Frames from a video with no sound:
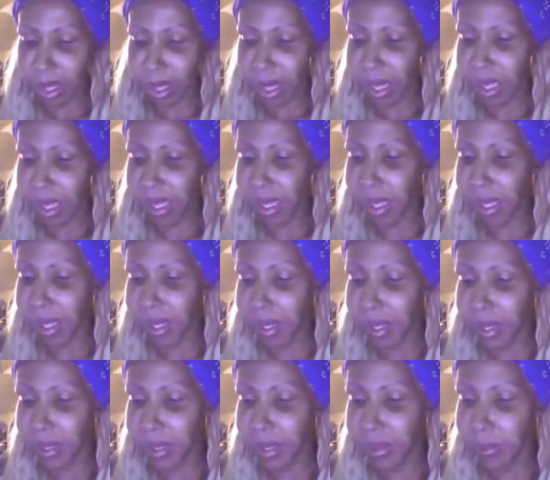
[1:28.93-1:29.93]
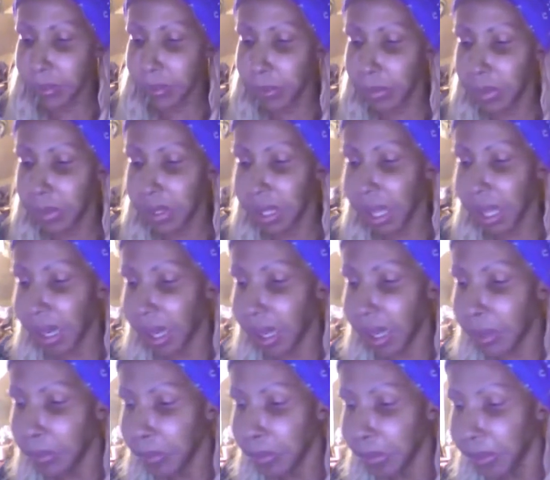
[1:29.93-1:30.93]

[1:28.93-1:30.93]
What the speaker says: and that up.